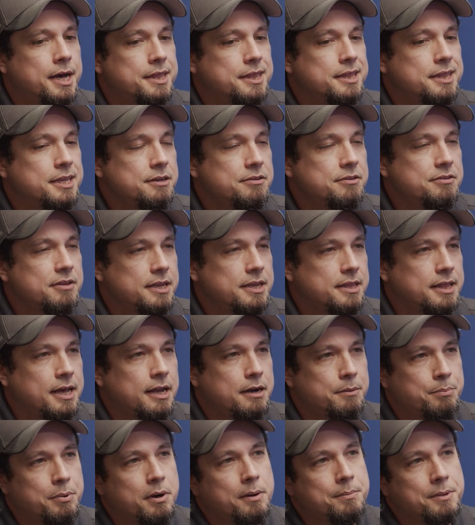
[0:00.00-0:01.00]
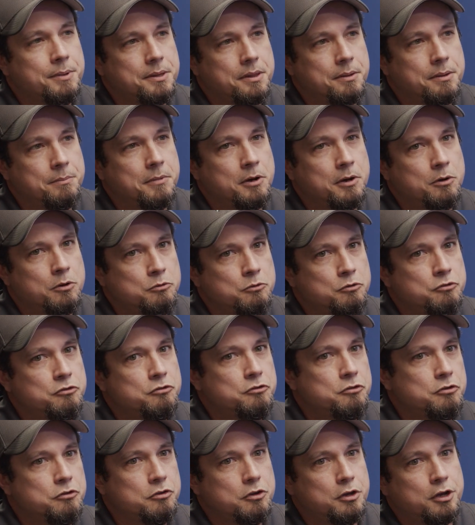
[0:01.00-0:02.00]
Things like that are probably the
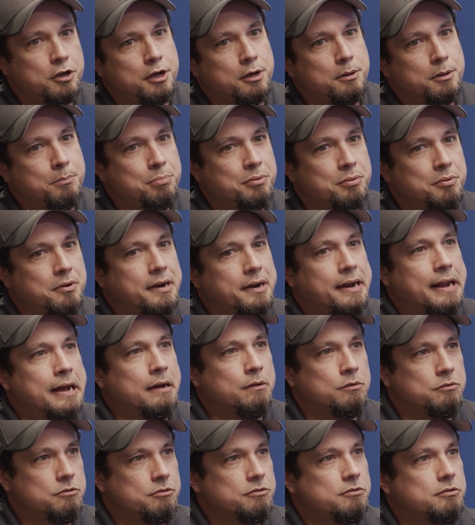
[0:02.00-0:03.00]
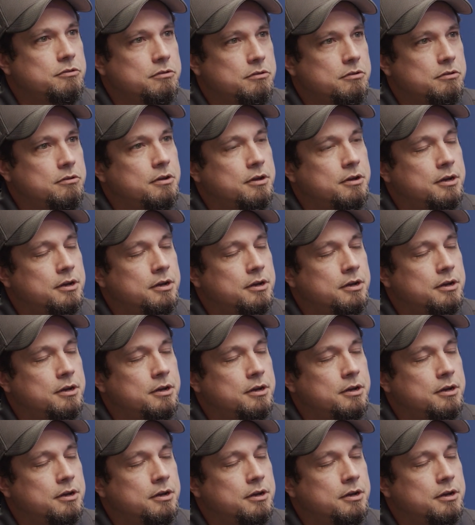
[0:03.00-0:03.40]
most pronounced